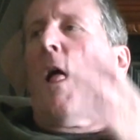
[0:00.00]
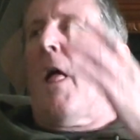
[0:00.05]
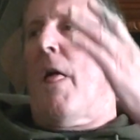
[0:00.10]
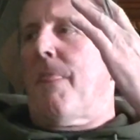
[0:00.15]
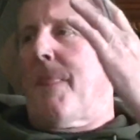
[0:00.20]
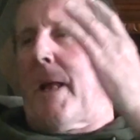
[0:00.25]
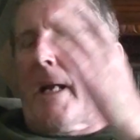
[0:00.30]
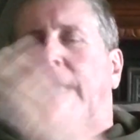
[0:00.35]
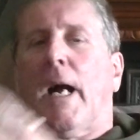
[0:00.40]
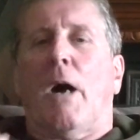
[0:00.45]

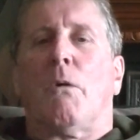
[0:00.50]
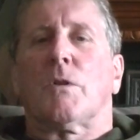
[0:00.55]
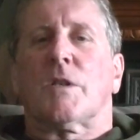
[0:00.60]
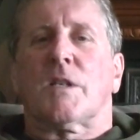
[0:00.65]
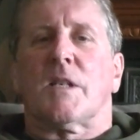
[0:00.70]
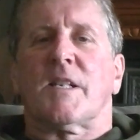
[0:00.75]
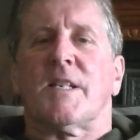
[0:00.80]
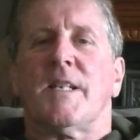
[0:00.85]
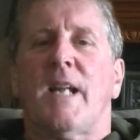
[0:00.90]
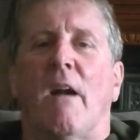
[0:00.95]
the
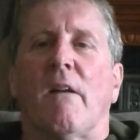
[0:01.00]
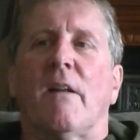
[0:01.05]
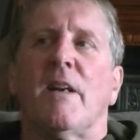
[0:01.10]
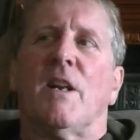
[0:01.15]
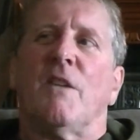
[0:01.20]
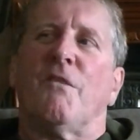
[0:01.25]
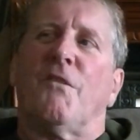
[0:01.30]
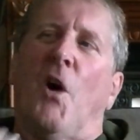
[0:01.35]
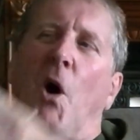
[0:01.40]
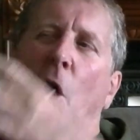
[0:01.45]
council's
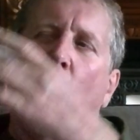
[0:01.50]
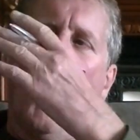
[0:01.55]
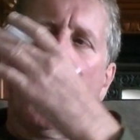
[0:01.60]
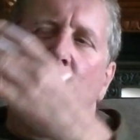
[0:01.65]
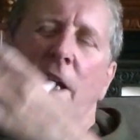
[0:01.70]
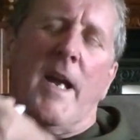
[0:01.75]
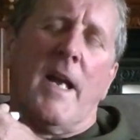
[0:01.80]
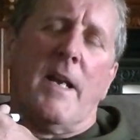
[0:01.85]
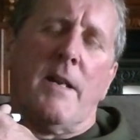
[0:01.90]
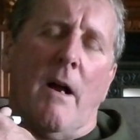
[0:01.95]
narrative or
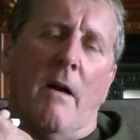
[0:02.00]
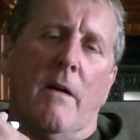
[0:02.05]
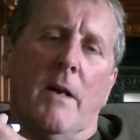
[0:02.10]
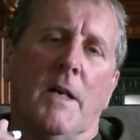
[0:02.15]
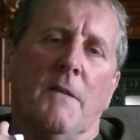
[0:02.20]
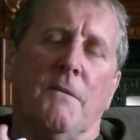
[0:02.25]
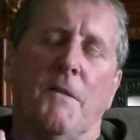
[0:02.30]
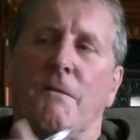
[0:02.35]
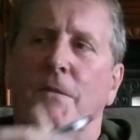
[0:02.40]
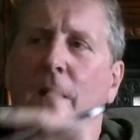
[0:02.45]
their
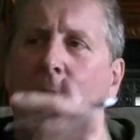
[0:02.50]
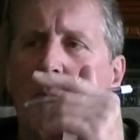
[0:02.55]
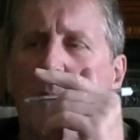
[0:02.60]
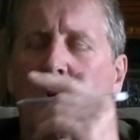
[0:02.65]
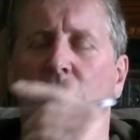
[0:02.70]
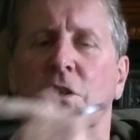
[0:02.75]
narrative. If they're not